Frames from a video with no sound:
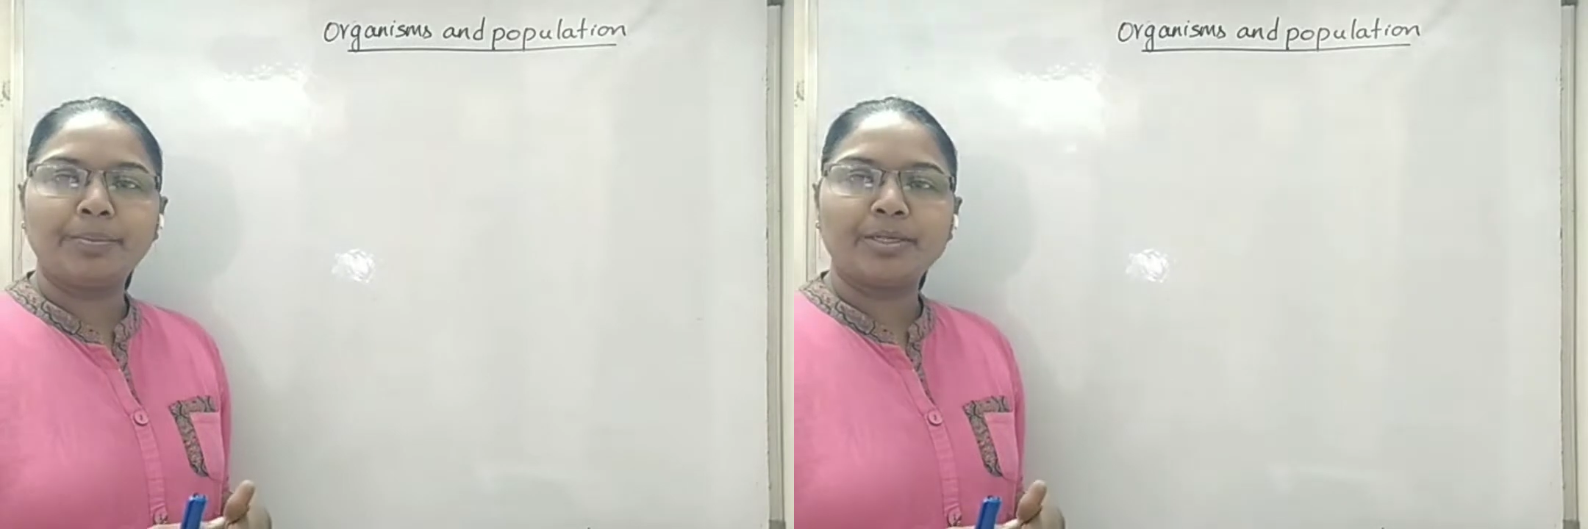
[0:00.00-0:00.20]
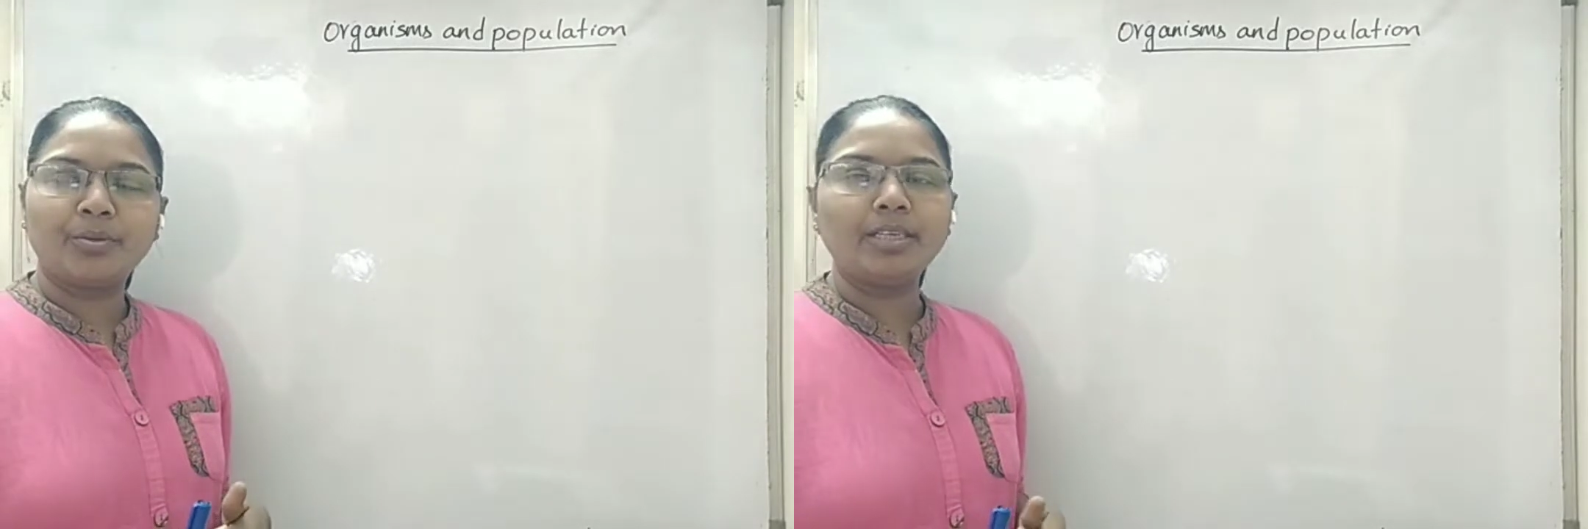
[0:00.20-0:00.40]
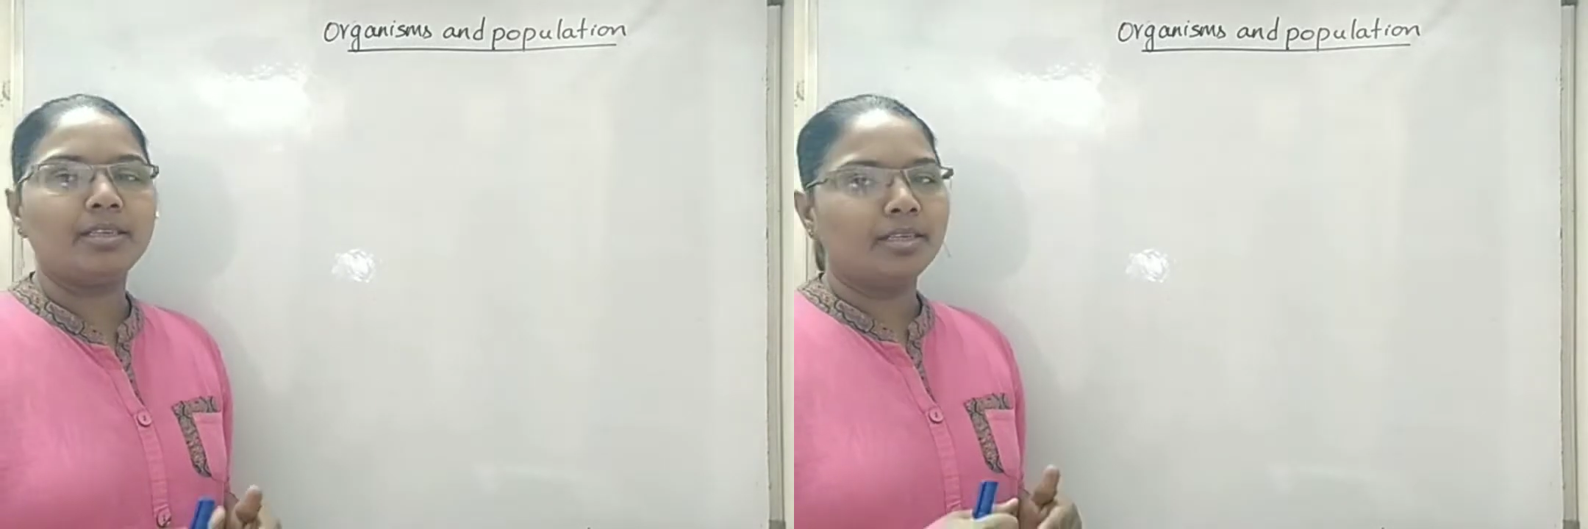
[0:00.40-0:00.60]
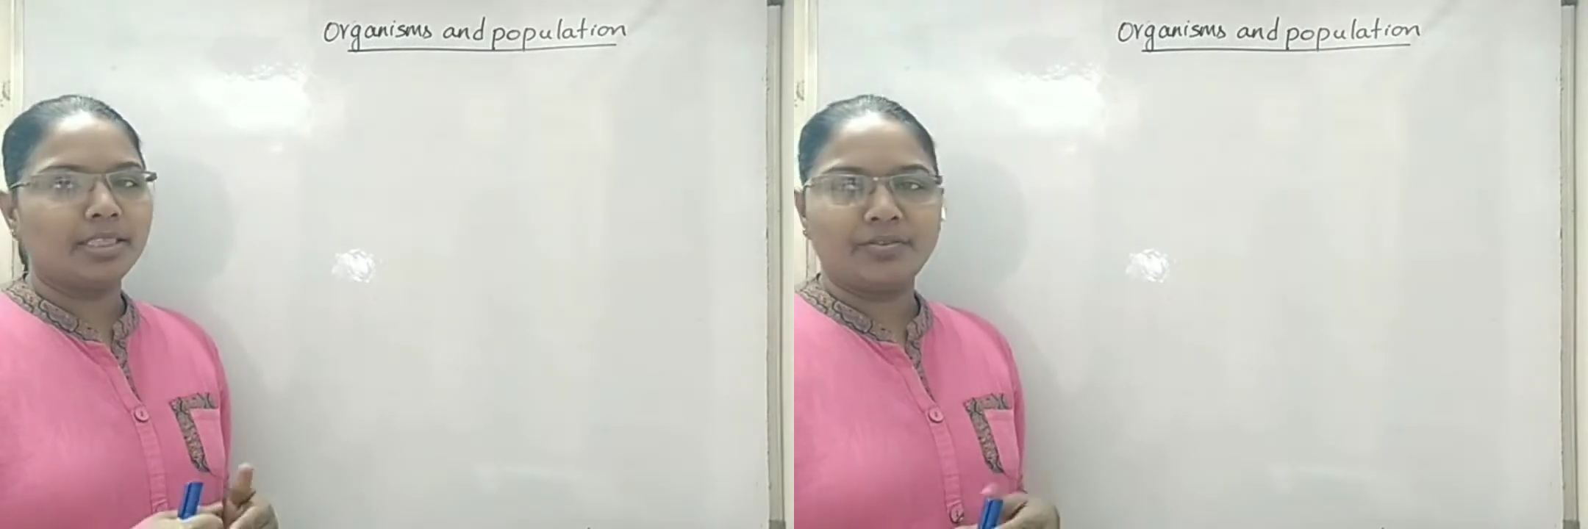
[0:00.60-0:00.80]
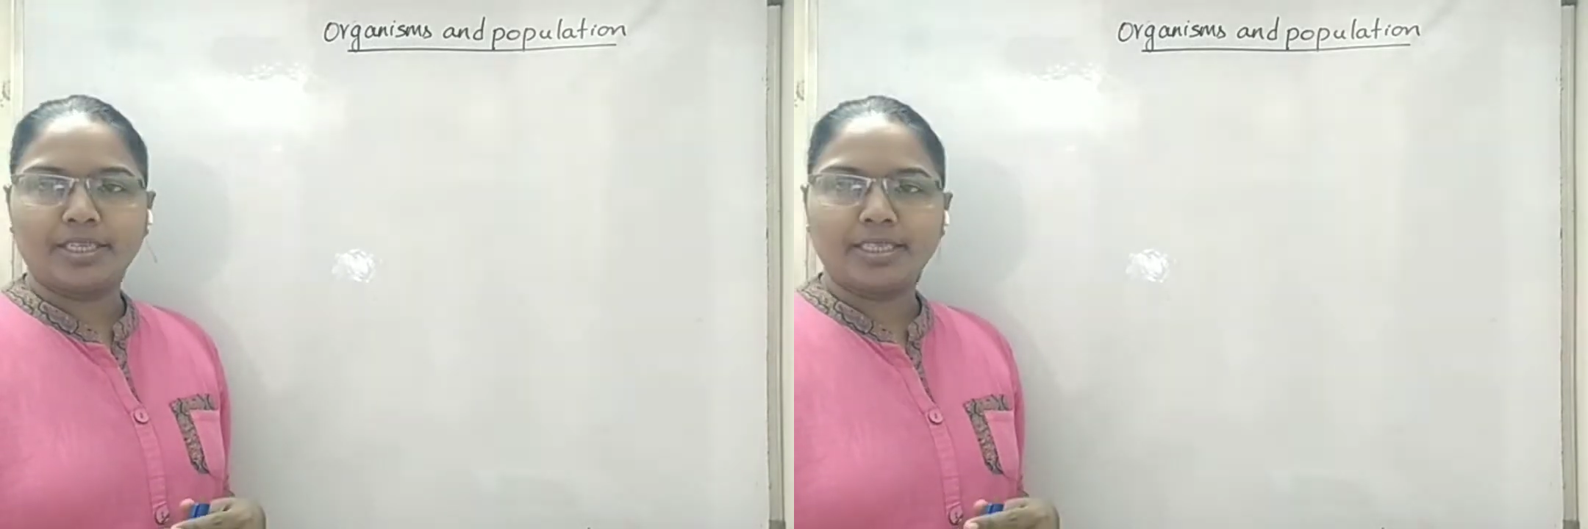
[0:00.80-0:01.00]
between
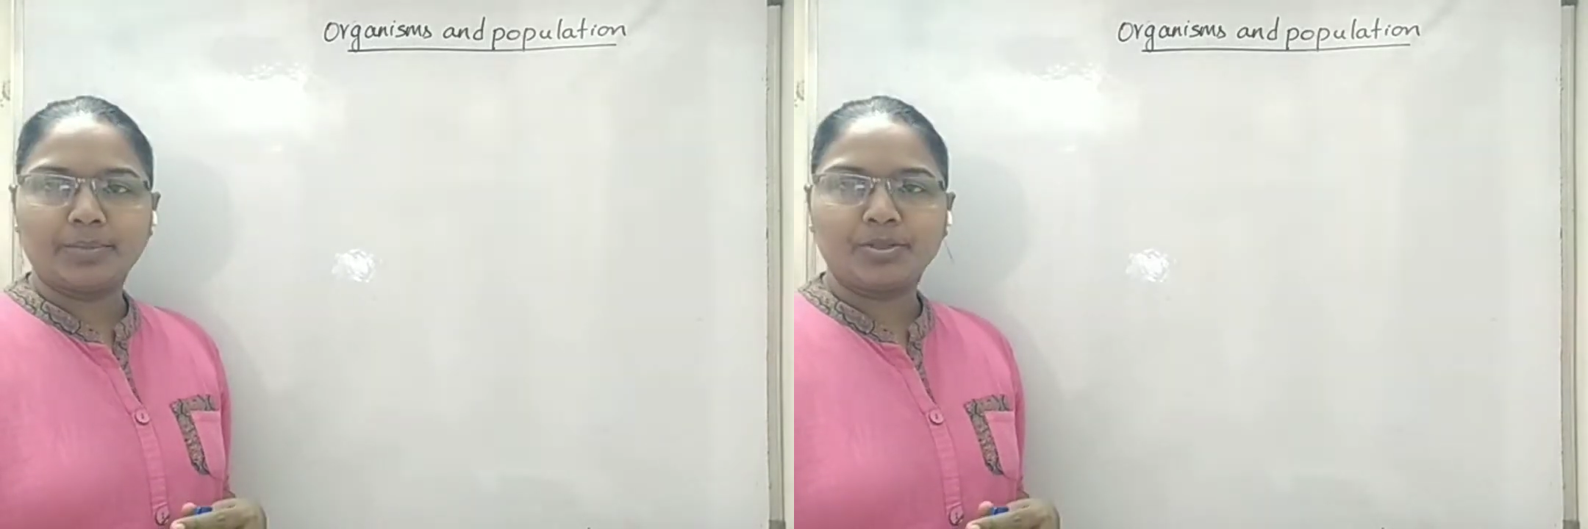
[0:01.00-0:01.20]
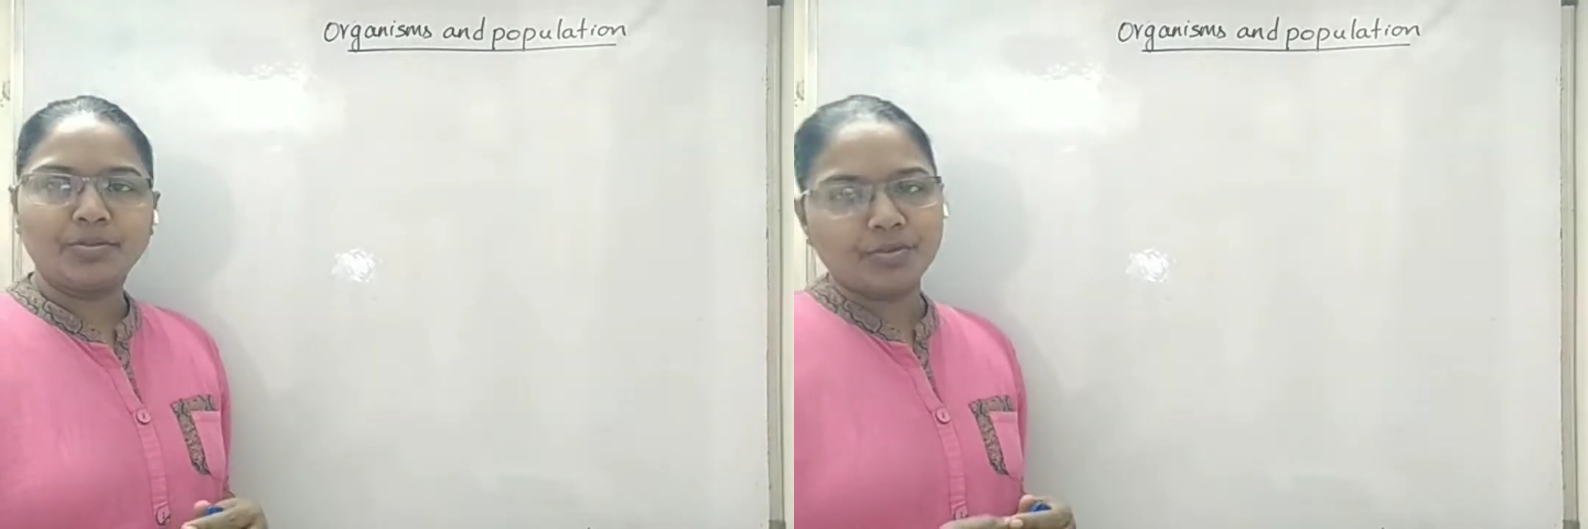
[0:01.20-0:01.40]
different types of